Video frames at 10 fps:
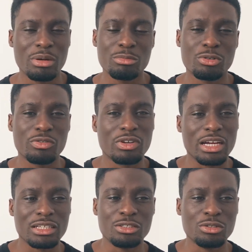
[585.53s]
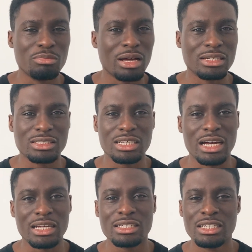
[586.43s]
I'm more of like a New Balance
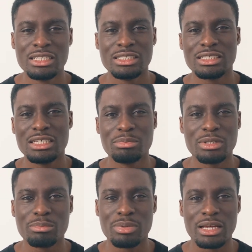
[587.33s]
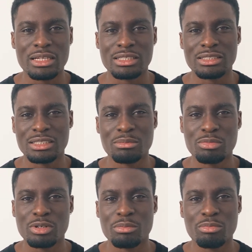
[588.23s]
guy, just keeping it plain and
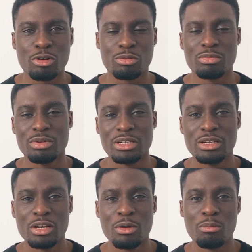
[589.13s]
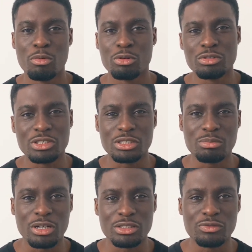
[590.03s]
simple, and probably more on the
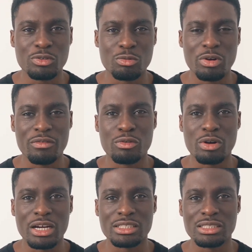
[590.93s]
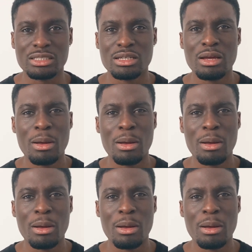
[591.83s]
smarter footwear variety.